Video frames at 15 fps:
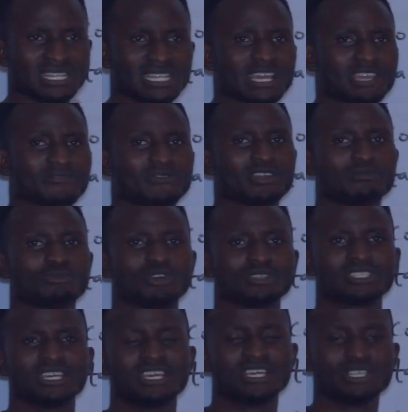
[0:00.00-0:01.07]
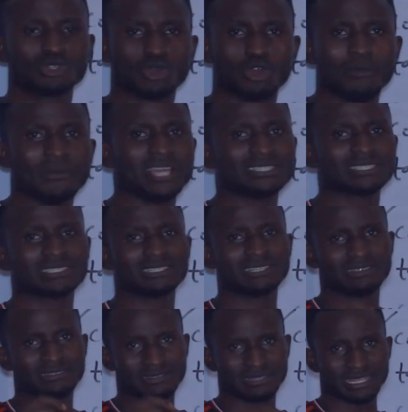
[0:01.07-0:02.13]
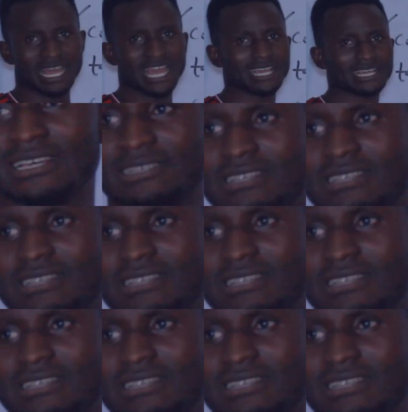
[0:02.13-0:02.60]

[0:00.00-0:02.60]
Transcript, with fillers: Thank you very much. So comment, like,